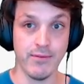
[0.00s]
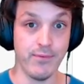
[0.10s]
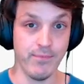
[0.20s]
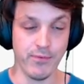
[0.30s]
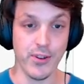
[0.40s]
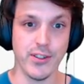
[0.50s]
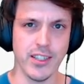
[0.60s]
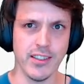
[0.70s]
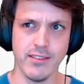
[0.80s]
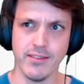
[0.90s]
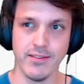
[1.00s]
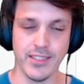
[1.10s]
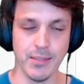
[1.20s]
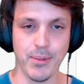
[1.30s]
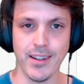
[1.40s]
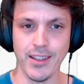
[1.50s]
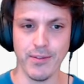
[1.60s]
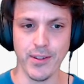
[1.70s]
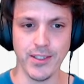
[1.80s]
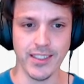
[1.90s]
future, somewhere in the
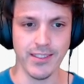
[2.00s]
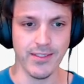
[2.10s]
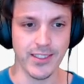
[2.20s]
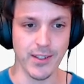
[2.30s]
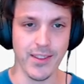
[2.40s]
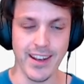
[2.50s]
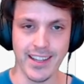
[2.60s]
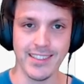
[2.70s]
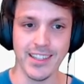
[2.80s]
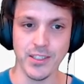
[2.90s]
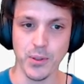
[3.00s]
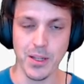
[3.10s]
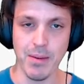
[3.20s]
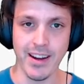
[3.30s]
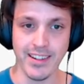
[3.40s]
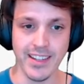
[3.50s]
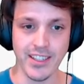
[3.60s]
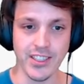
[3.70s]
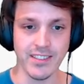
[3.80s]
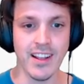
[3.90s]
future. So the next section is all about
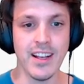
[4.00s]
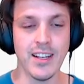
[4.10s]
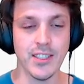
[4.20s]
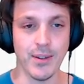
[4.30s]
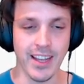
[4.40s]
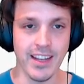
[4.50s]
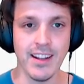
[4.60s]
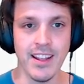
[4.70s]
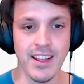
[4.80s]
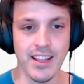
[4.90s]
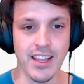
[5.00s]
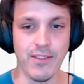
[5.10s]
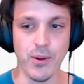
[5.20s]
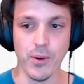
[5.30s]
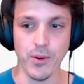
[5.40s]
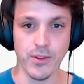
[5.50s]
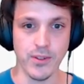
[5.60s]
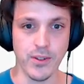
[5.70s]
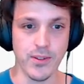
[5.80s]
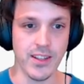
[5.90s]
attention. So again, if you're
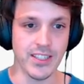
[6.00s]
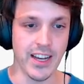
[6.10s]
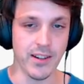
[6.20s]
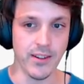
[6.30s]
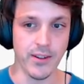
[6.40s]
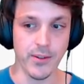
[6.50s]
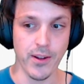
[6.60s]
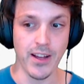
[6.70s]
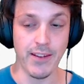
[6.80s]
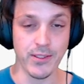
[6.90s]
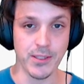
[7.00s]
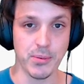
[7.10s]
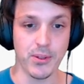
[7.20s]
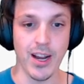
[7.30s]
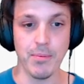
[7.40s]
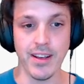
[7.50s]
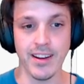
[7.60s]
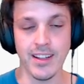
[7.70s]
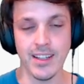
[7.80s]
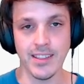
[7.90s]
new to the channel or haven't subscribed yet,
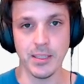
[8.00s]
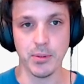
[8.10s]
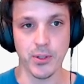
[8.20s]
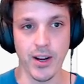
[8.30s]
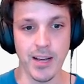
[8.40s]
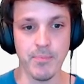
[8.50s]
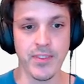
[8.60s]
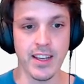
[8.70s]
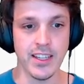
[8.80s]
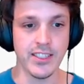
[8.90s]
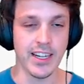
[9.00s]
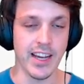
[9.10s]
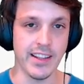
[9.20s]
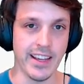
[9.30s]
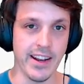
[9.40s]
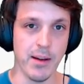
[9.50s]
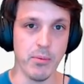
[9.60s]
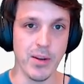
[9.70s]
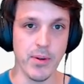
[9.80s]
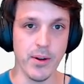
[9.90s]
subscribe, check out the GitHub
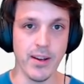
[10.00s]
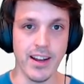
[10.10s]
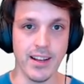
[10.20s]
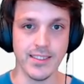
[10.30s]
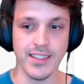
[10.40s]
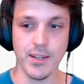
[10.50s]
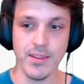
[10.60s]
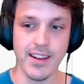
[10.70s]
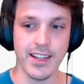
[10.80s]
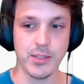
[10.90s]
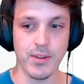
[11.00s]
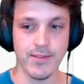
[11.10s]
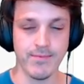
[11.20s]
repo, and I'll see you in the next one.